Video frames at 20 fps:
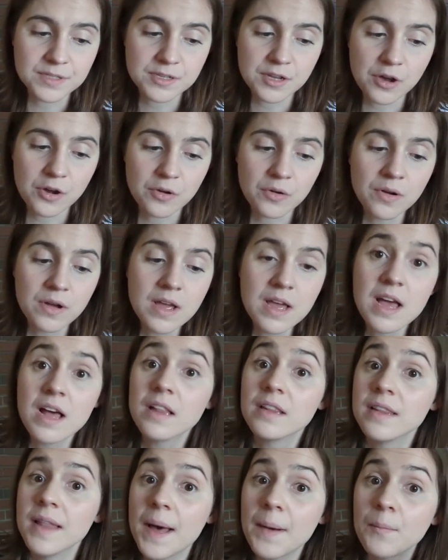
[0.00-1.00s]
So
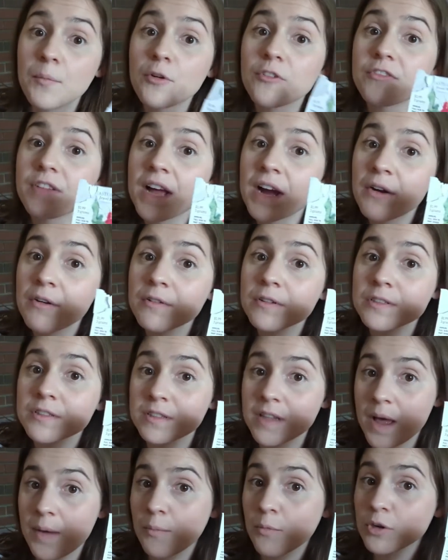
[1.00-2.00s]
a lot more flowers,
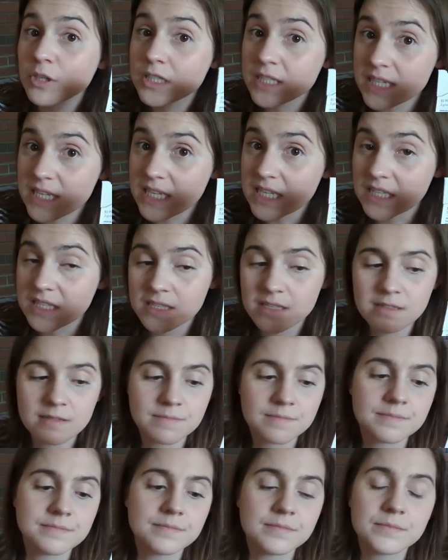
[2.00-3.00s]
a lot more seeds.
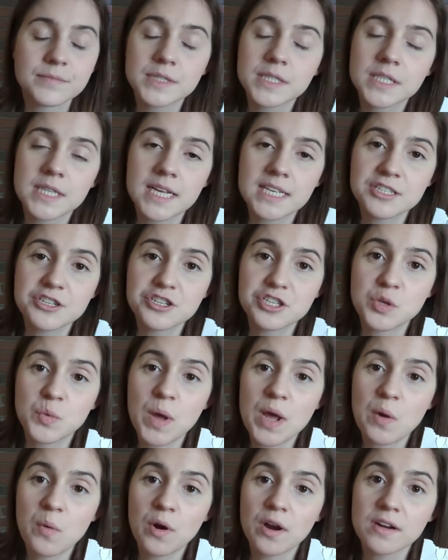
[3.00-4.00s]
That's just the
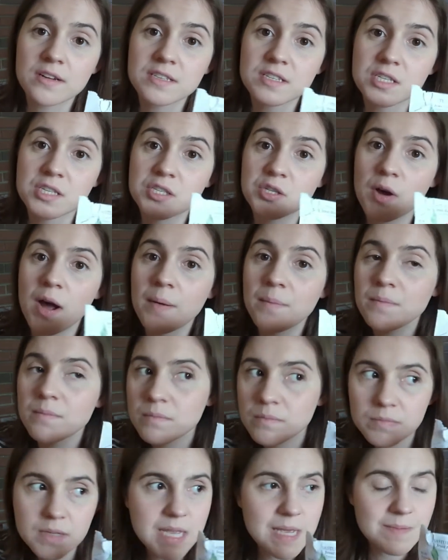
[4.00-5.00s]
way it works. So
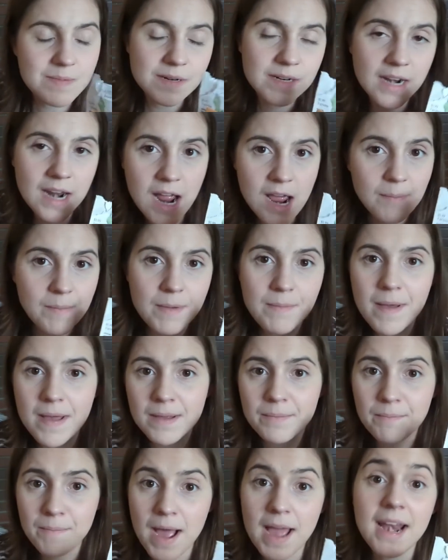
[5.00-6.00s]
I'm keeping an eye on
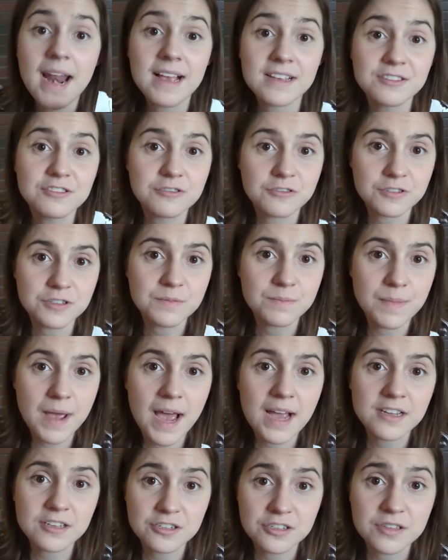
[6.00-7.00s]
my nasturtium
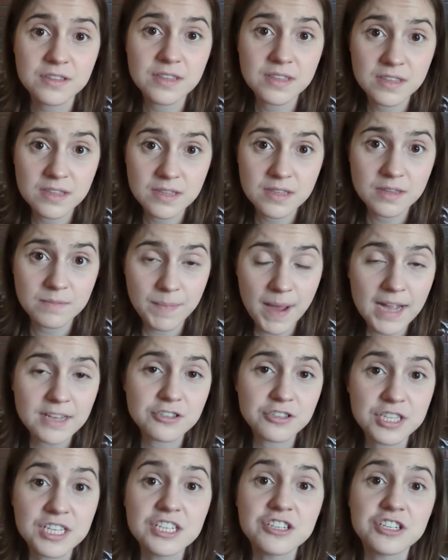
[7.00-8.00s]
patch
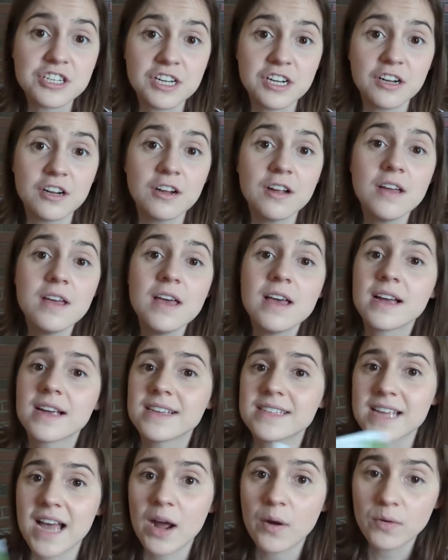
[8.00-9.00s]
this year
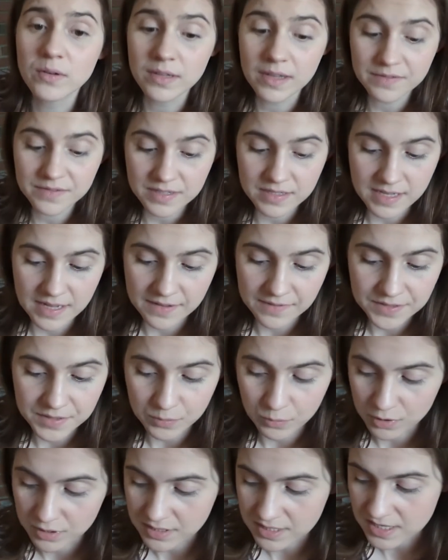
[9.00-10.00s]
because I would love to save
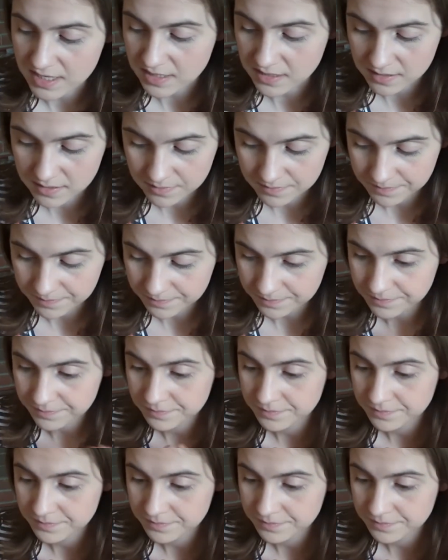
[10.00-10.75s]
some more seeds.